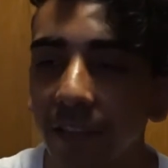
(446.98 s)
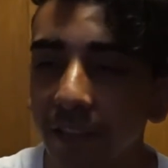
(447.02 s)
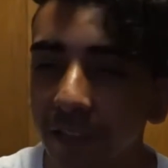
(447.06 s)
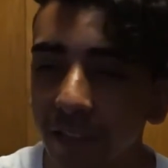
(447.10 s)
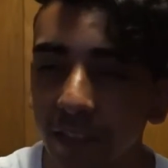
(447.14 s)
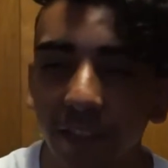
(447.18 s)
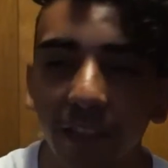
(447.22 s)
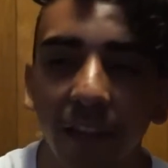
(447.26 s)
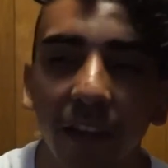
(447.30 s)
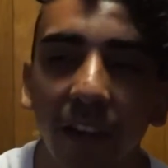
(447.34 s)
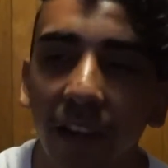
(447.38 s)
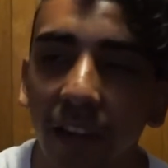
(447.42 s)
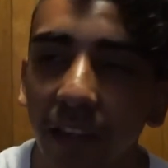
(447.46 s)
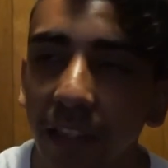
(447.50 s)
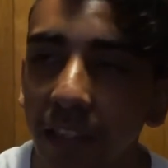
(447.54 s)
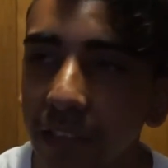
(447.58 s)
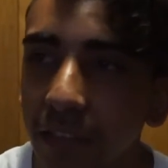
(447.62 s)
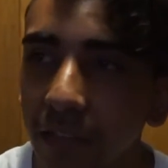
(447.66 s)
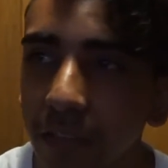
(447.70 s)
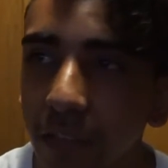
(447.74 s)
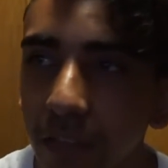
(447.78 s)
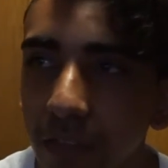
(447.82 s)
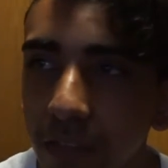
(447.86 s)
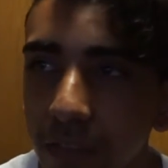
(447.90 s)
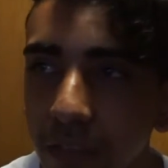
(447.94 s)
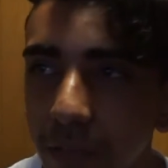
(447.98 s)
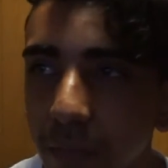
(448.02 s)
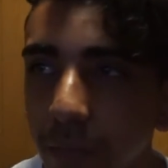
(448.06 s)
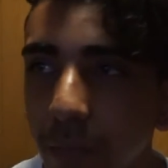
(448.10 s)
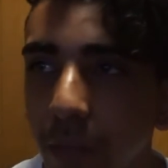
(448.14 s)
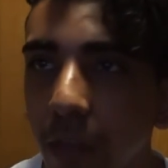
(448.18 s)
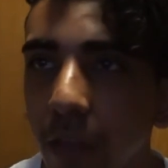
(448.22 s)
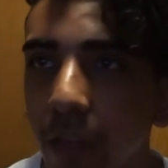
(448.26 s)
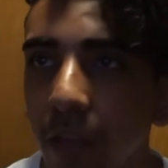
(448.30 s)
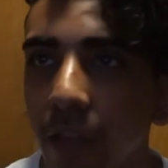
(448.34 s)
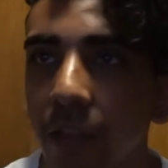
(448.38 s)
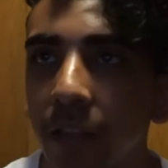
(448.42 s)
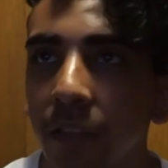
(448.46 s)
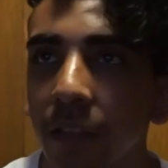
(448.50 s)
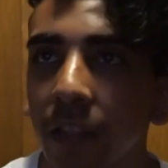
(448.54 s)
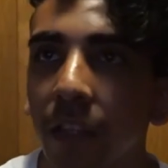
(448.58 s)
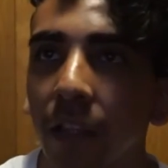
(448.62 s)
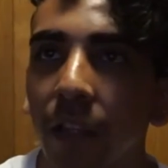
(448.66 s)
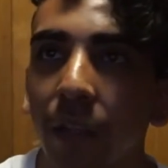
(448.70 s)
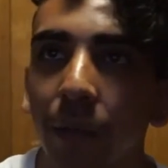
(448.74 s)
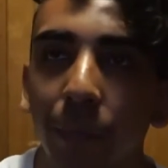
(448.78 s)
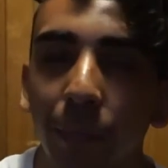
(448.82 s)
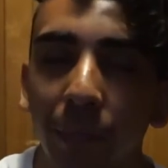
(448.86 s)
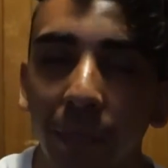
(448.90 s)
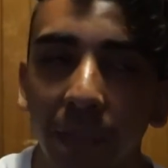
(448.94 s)
I was like, alright, let's start this vlog.
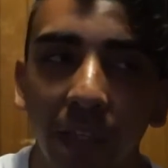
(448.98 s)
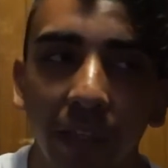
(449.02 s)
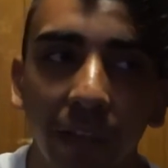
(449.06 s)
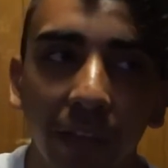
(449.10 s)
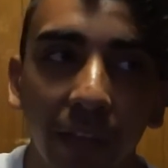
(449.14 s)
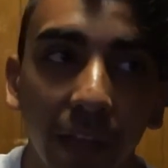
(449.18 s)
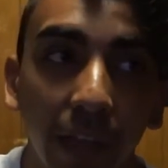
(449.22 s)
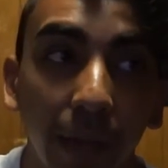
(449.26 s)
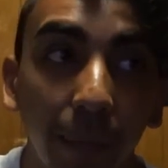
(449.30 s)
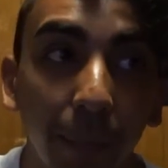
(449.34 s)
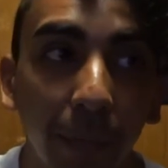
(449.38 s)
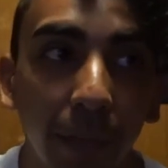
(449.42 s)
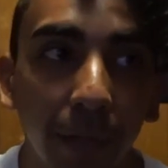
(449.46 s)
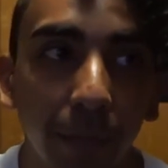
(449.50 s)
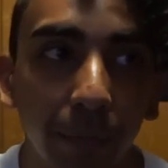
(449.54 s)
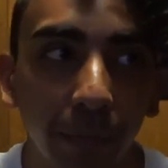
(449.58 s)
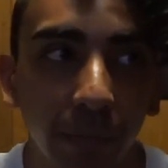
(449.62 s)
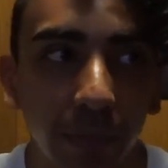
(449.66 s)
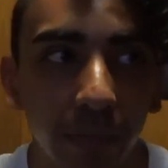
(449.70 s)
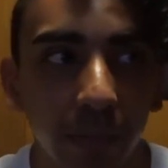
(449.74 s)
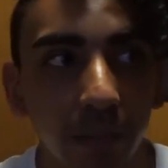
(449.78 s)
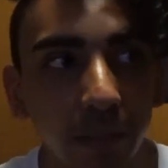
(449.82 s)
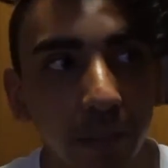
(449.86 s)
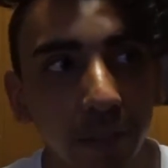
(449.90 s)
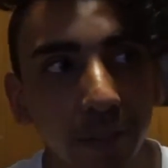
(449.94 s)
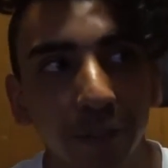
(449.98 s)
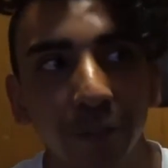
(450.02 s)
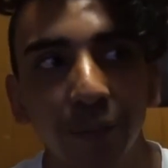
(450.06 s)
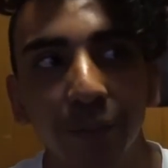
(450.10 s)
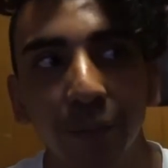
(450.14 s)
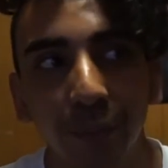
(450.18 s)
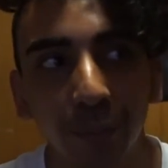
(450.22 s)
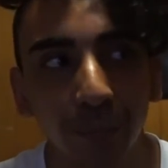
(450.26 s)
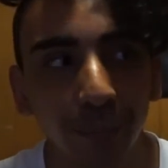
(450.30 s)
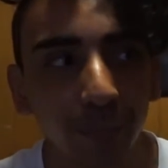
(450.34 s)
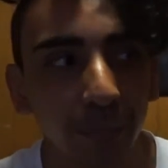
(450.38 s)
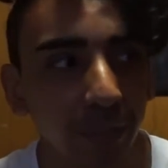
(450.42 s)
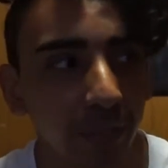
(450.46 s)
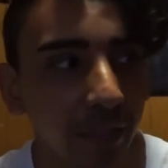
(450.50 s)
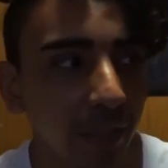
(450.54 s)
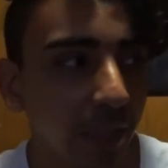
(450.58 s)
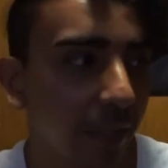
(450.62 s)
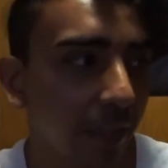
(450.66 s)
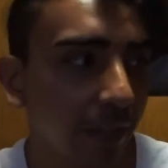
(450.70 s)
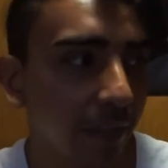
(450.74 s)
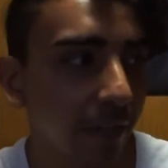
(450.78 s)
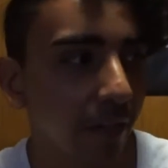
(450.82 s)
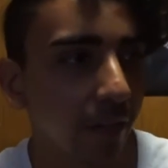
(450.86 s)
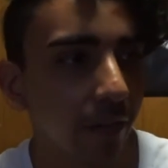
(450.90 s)
But now that I made up this schedule, be like,